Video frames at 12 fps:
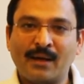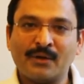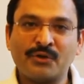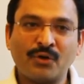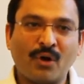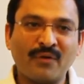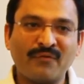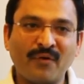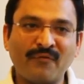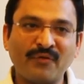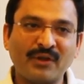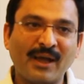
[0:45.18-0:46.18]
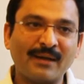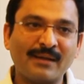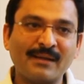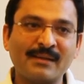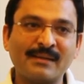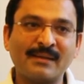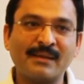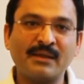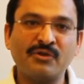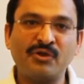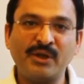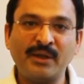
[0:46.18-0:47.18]
Short form for that is
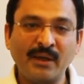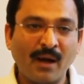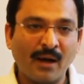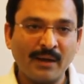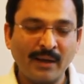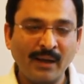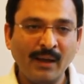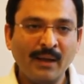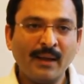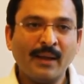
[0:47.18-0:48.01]
G.E.R.D.